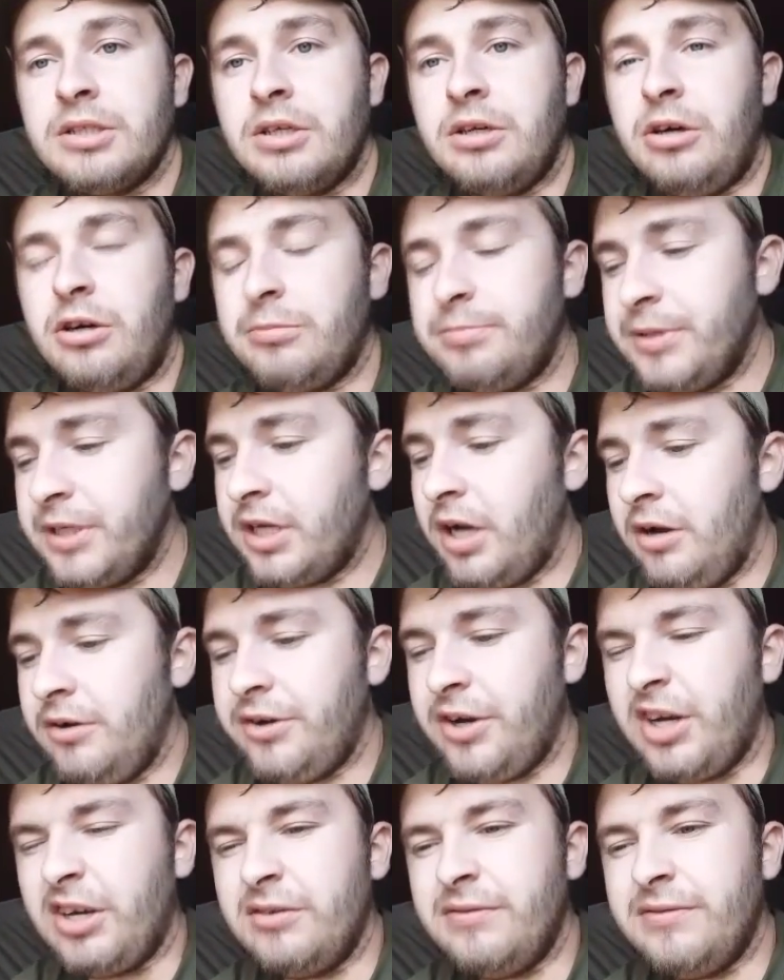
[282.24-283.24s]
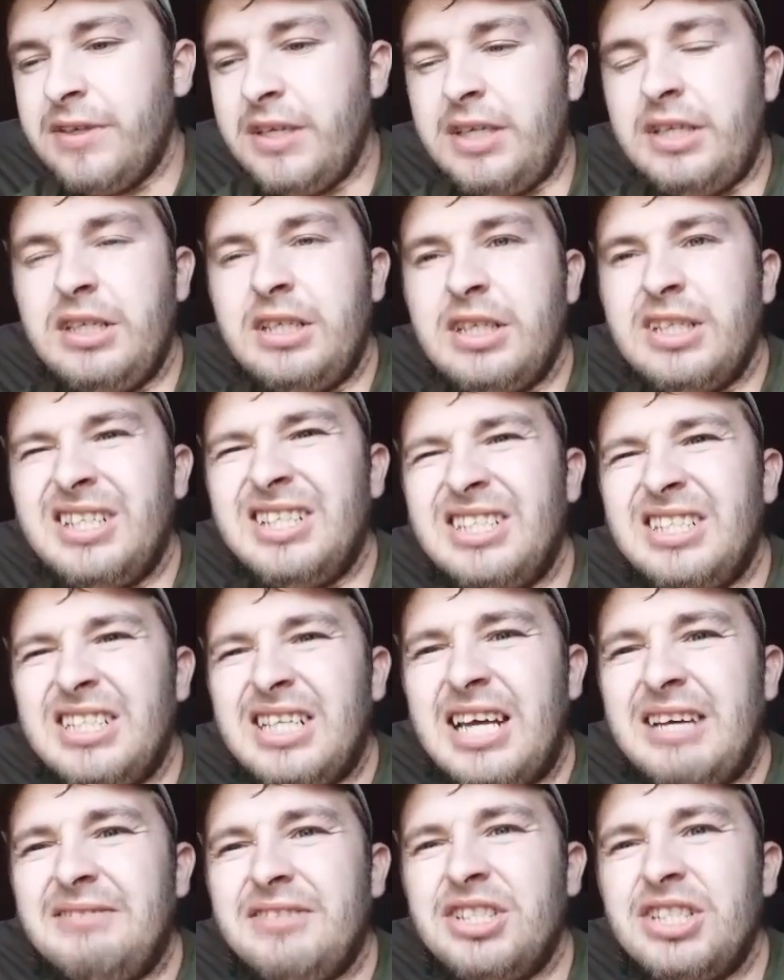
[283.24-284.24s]
So I'll be going over
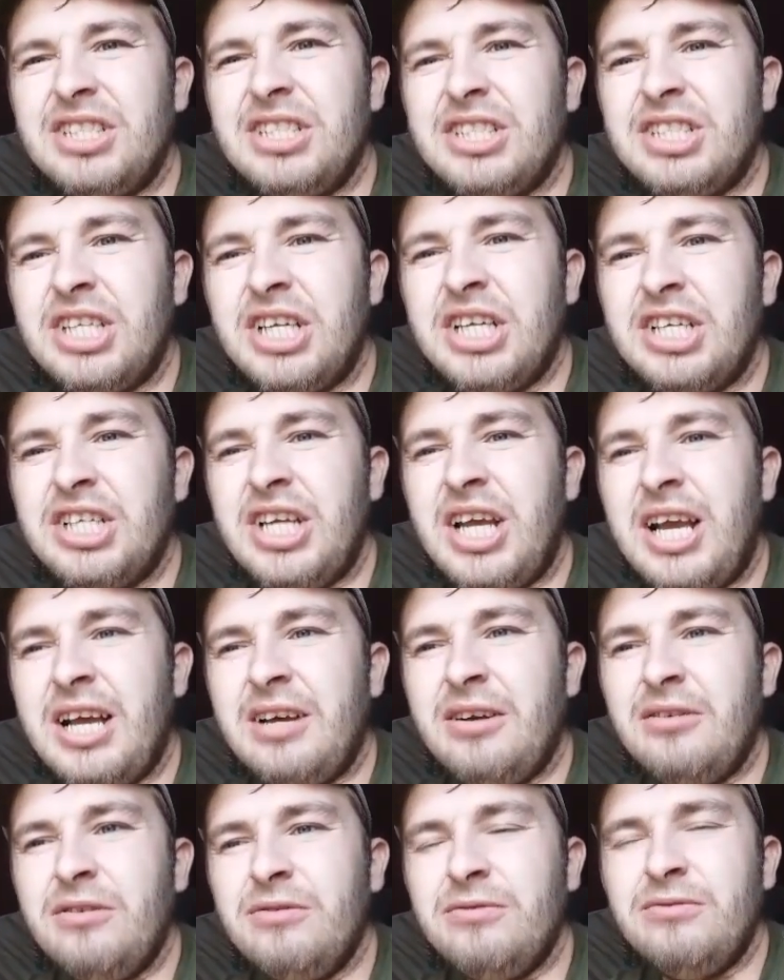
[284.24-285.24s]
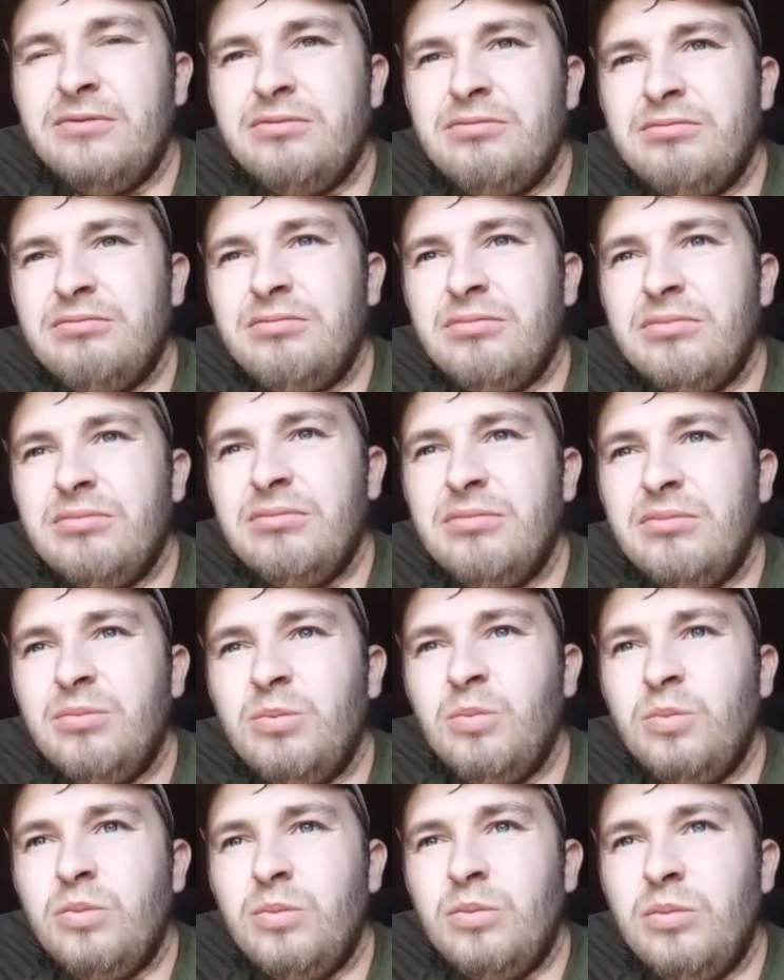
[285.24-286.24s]
and having a chit chat of
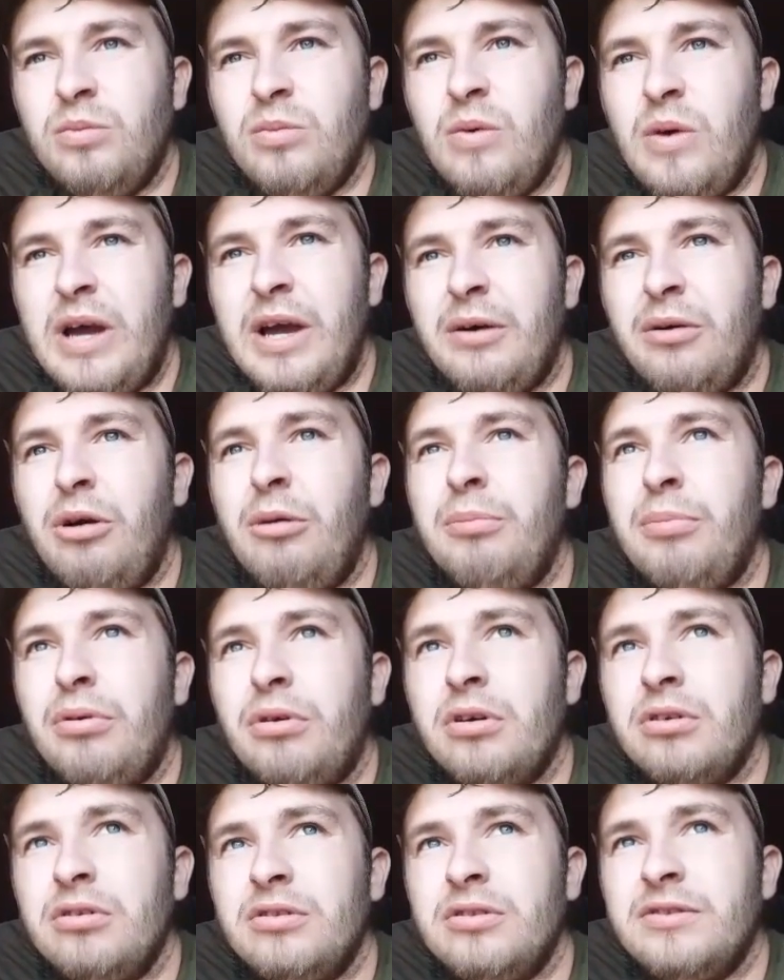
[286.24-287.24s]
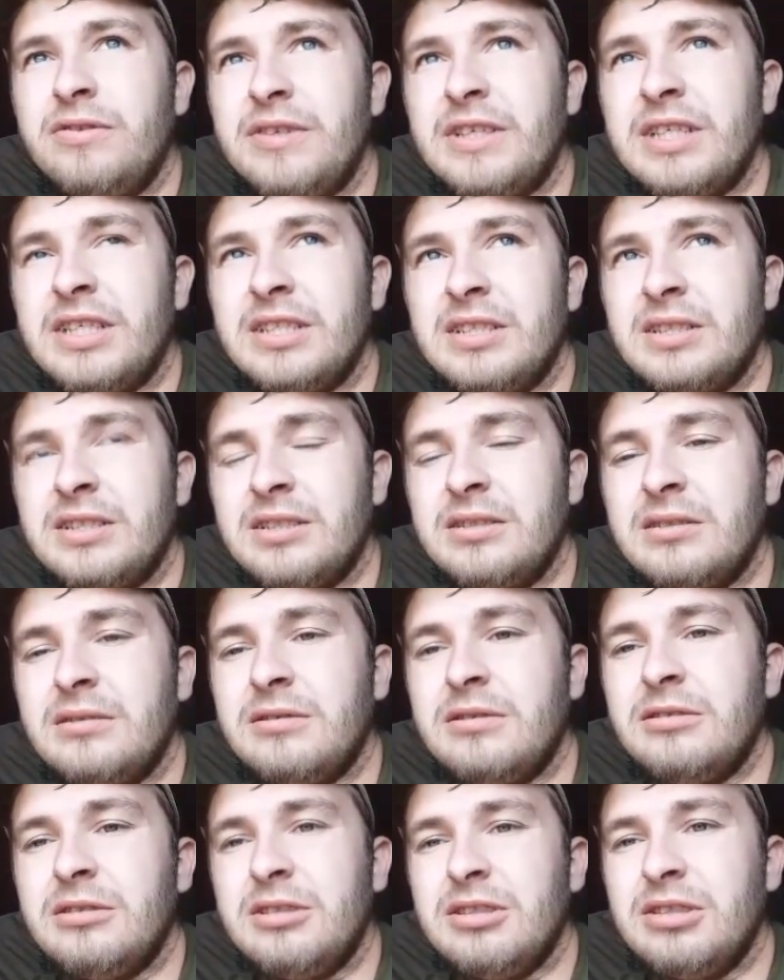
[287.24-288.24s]
how I approach things,
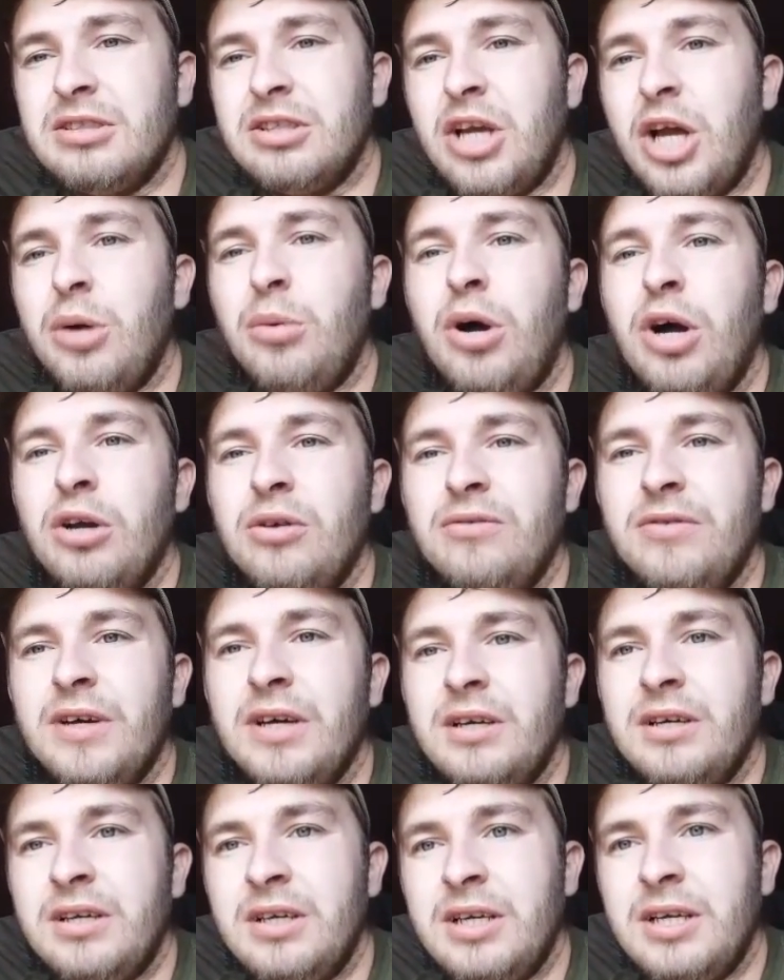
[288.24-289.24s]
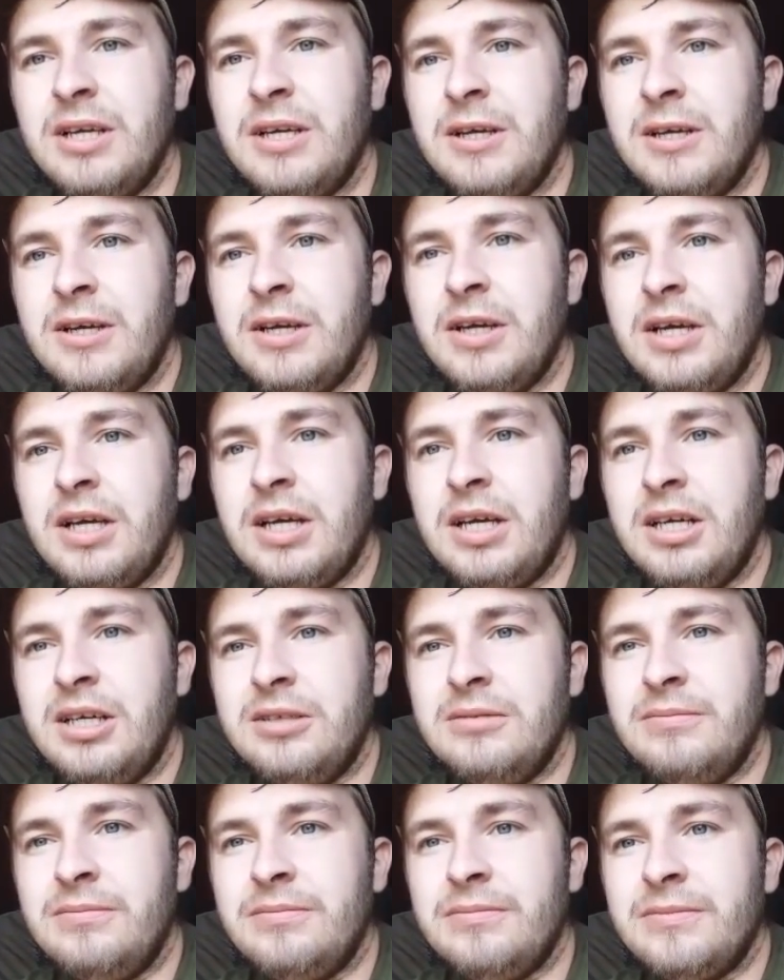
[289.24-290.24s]
and go over
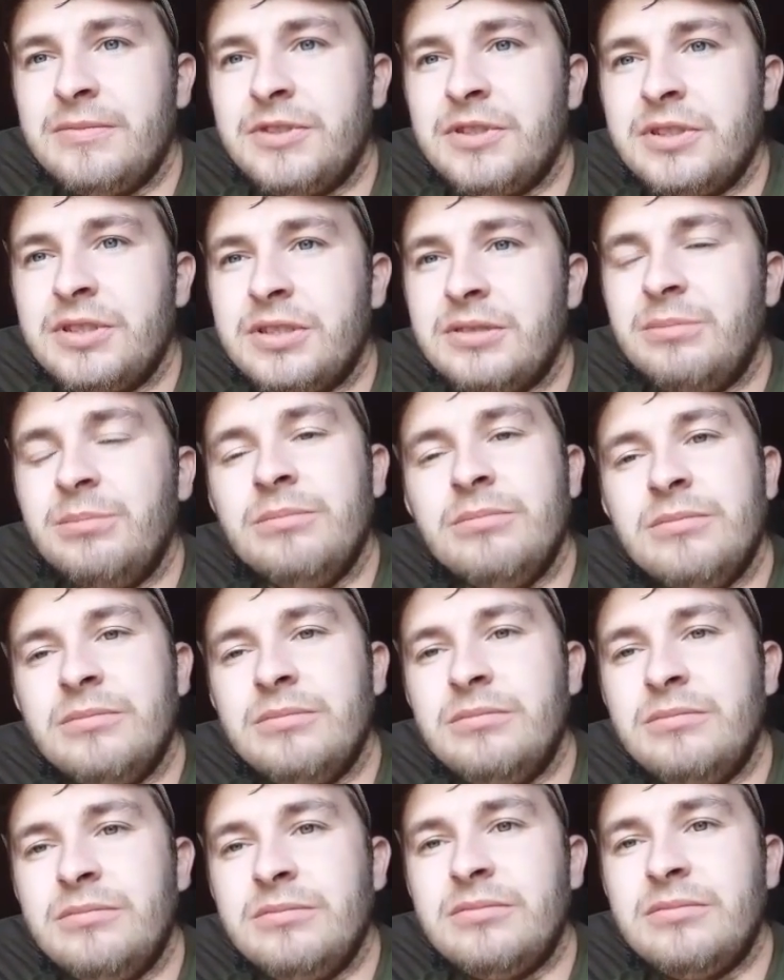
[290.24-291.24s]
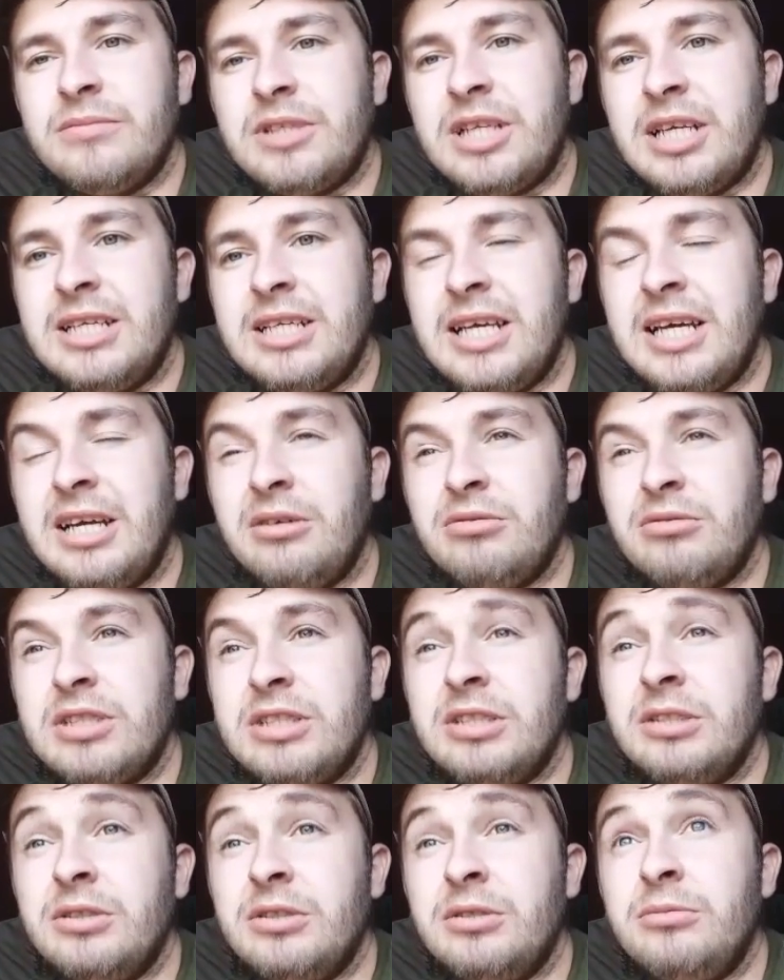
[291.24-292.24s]
some
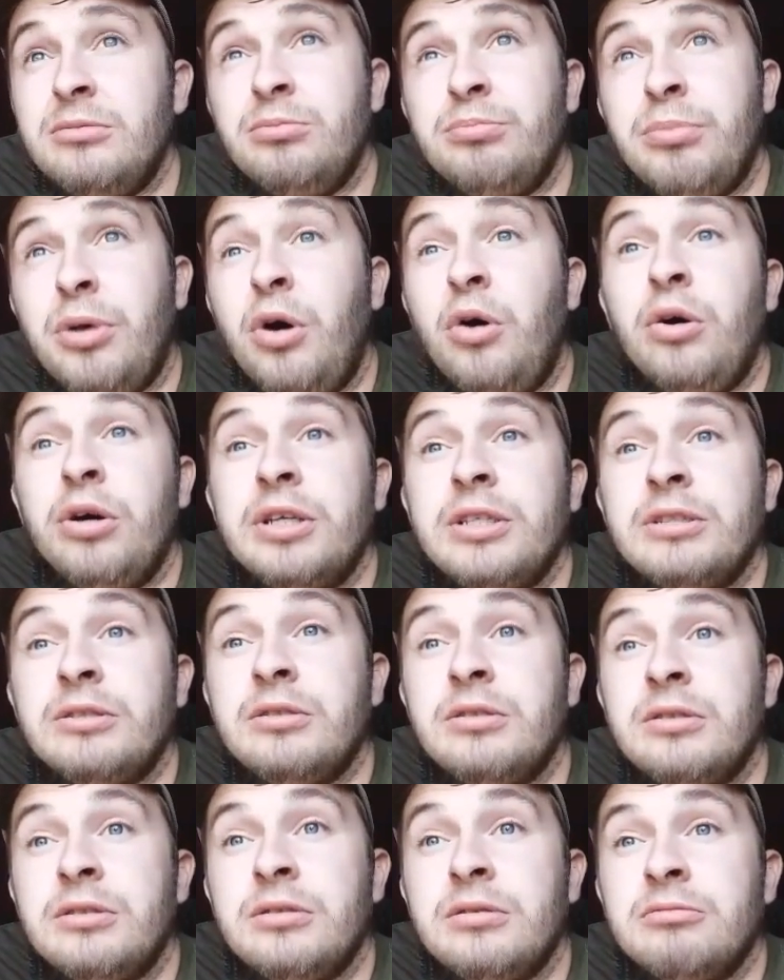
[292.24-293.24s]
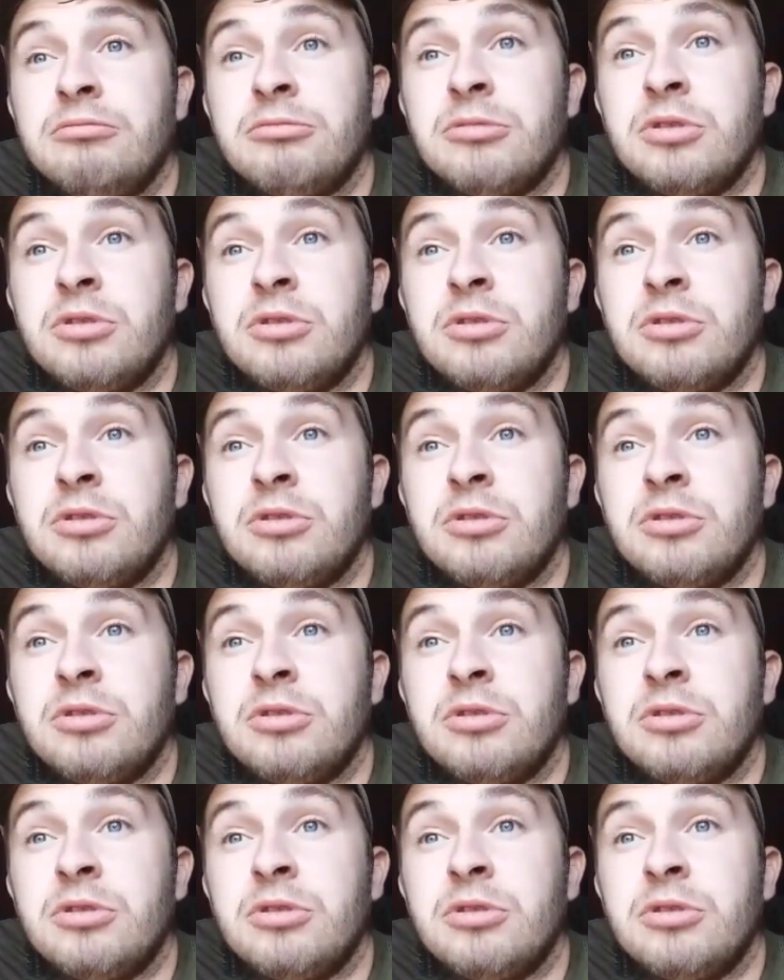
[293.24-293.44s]
details and behind